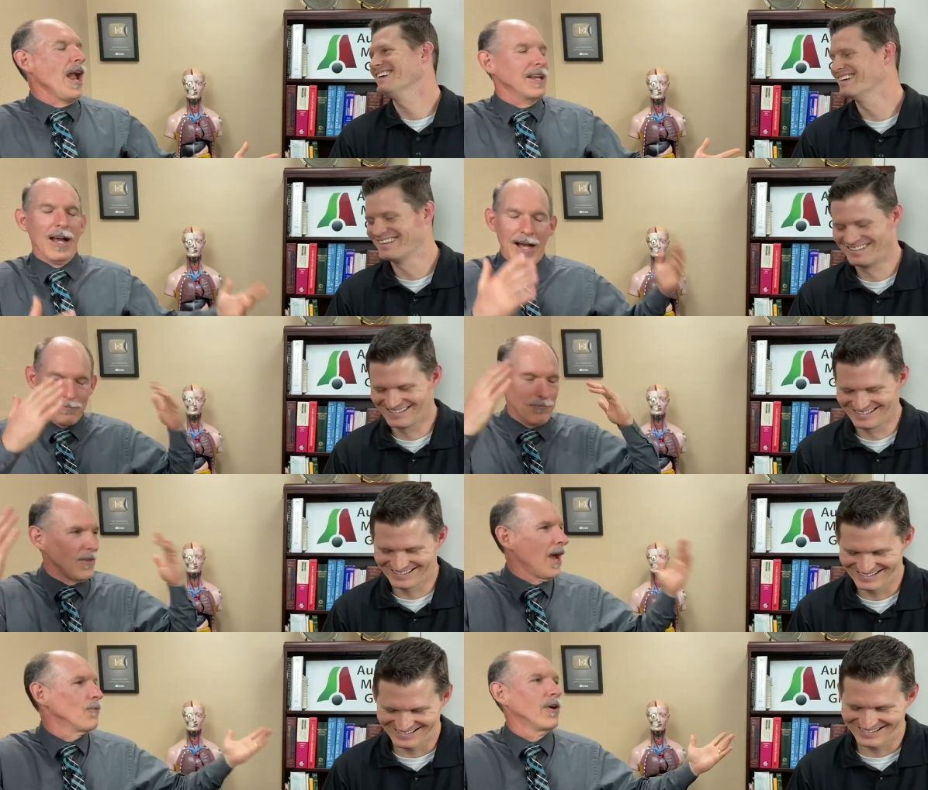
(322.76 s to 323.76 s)
Speaker 1: I
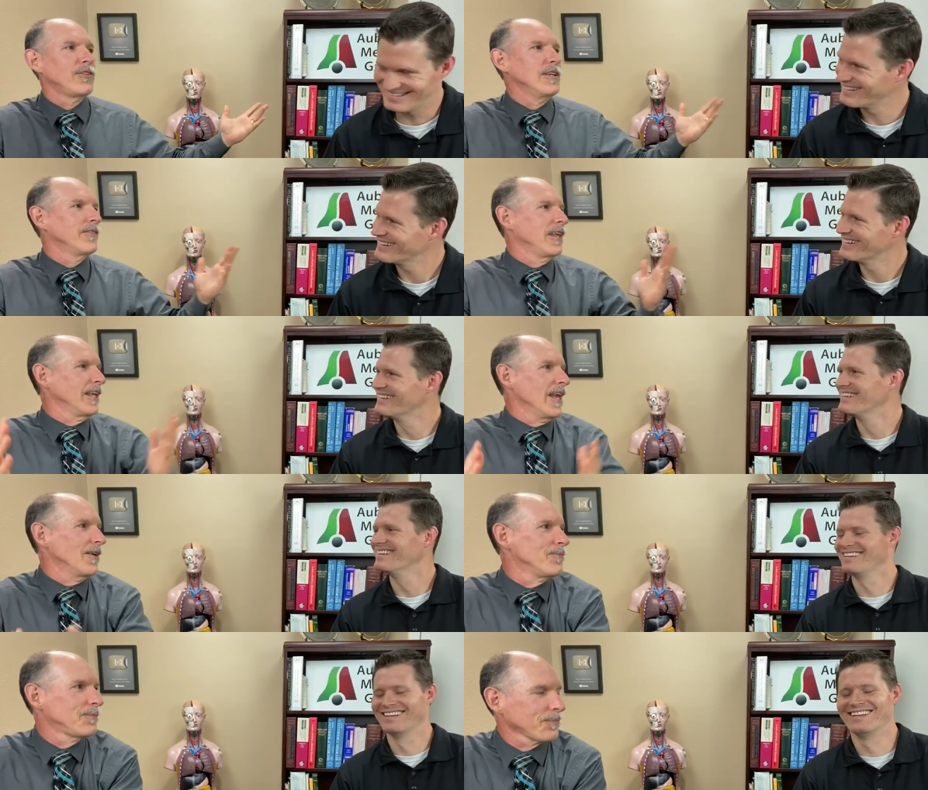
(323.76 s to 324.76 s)
wasn't even thinking
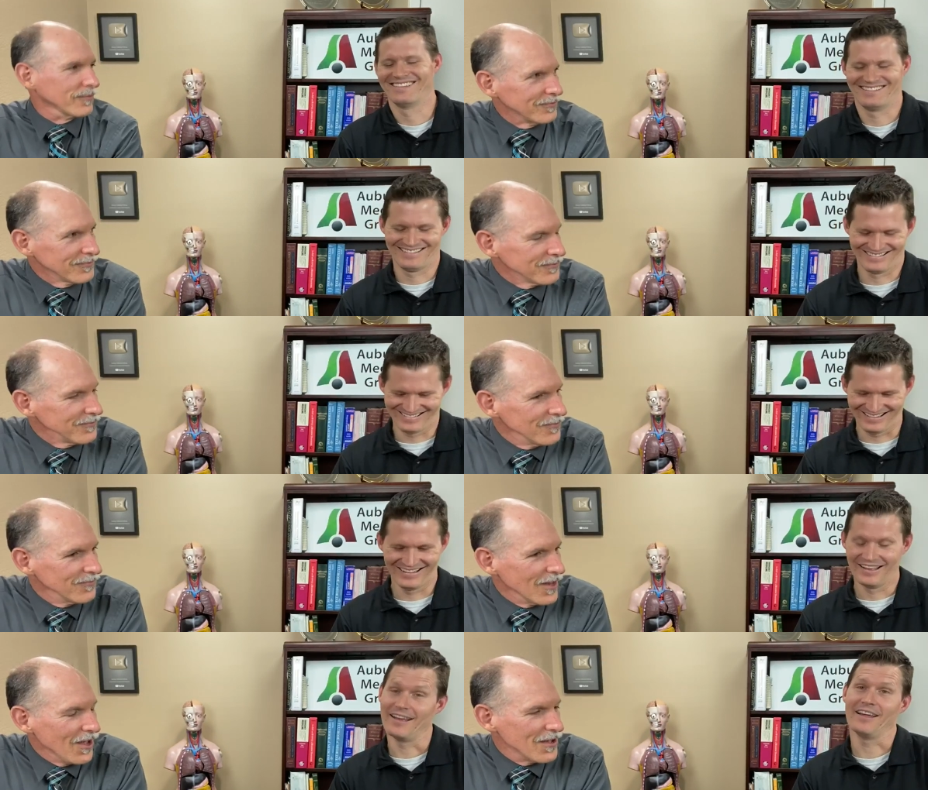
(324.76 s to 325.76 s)
that.
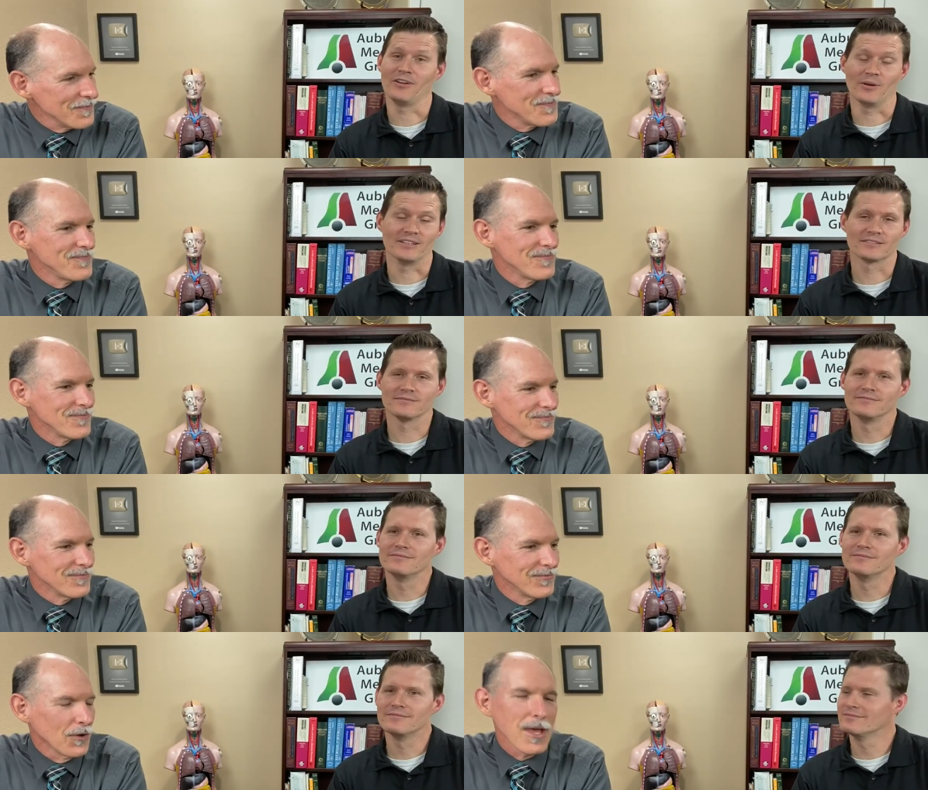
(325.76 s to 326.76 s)
Speaker 2: Huh. Anyways.
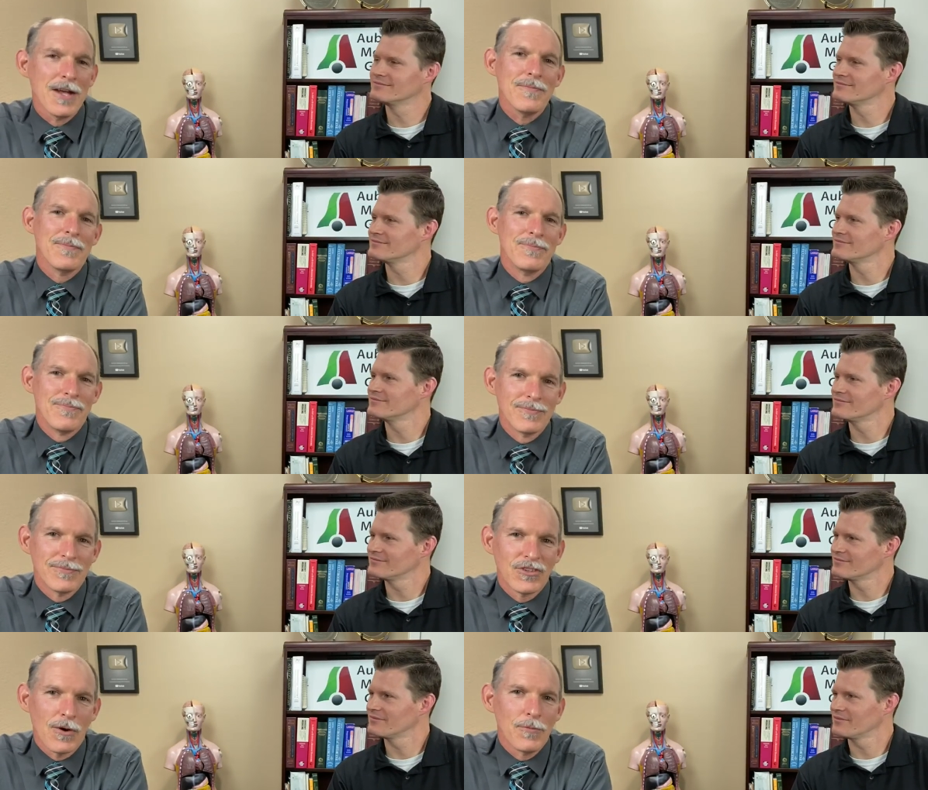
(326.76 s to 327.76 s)
Speaker 1: Okay.
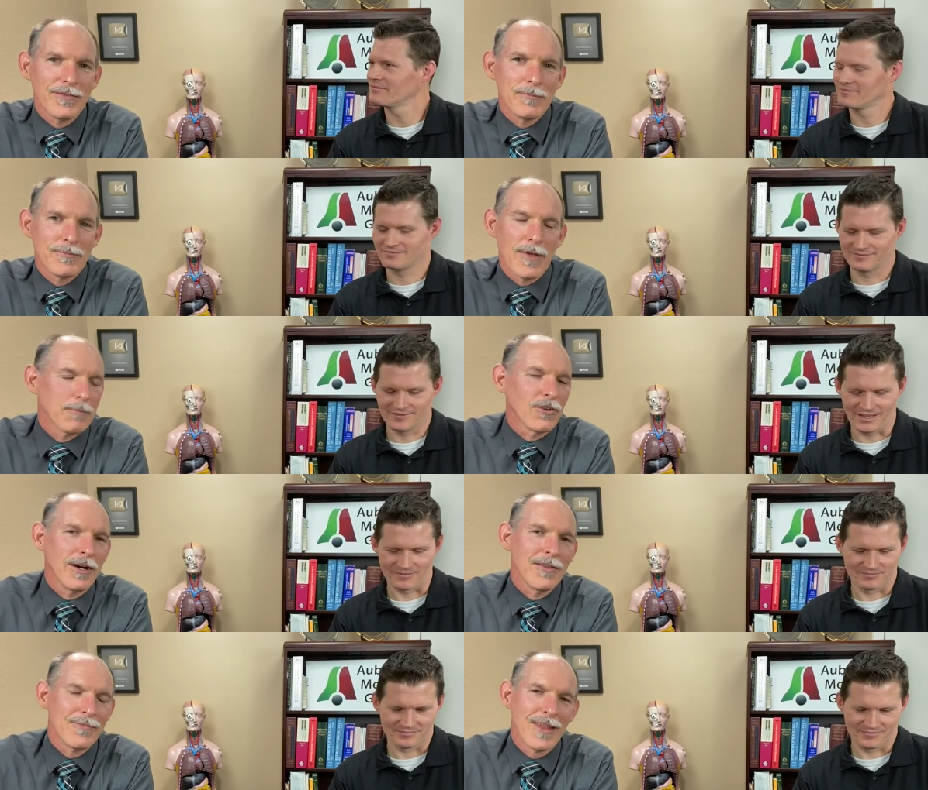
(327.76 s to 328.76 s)
So moving. I'm yeah.
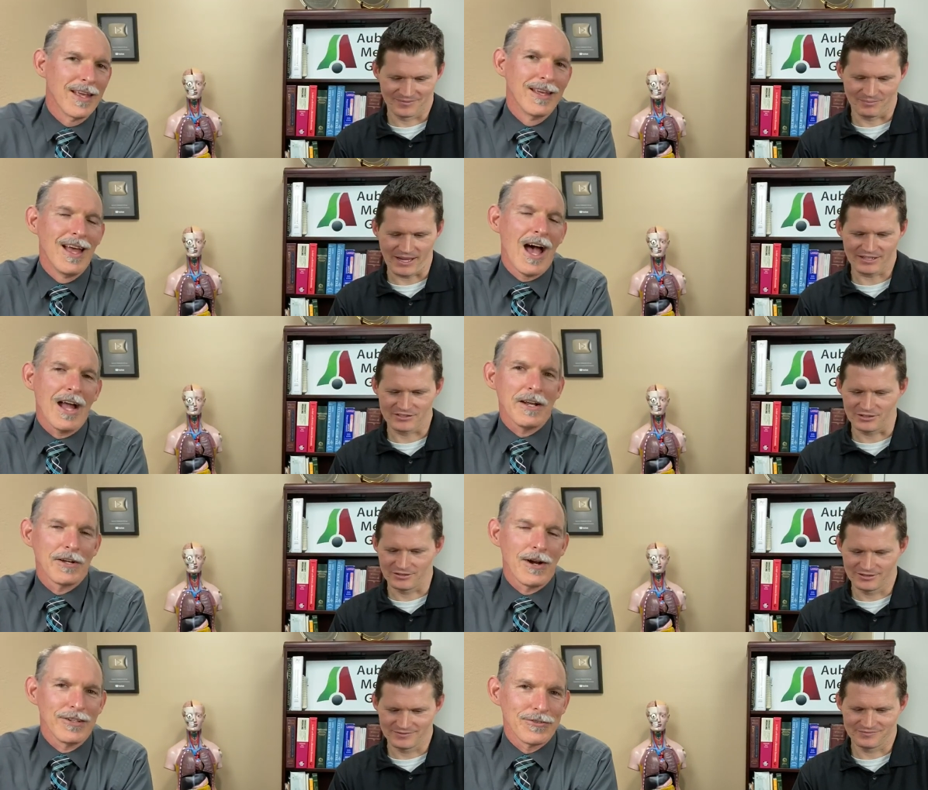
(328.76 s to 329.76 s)
sorry back to I
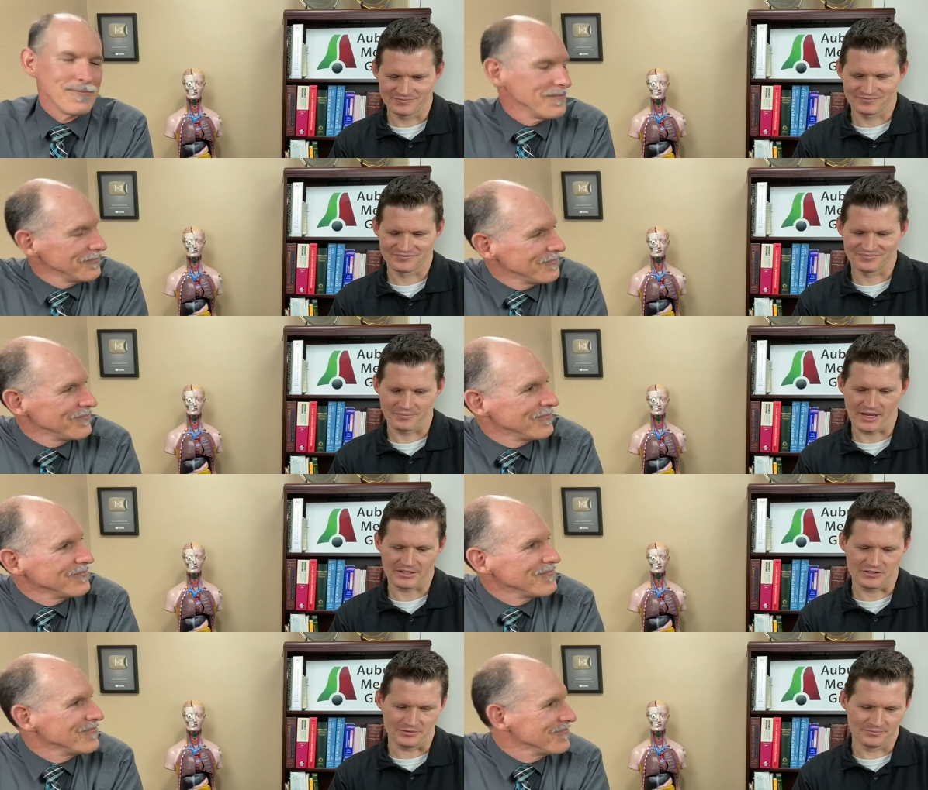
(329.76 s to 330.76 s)
digress.
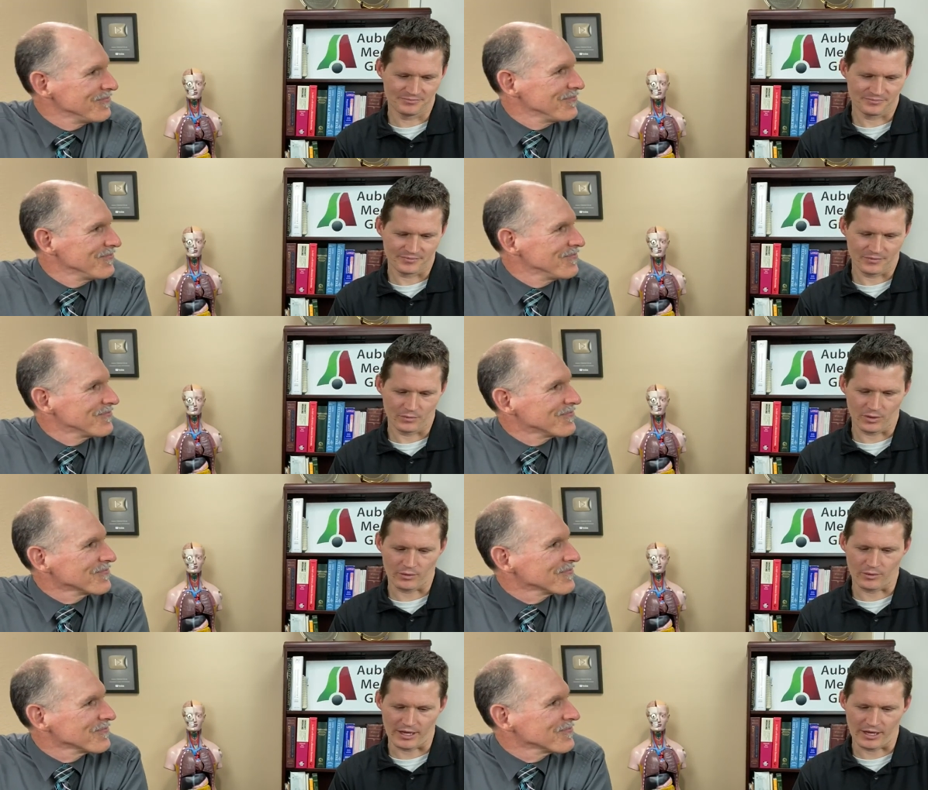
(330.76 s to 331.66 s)
Speaker 2: Back to where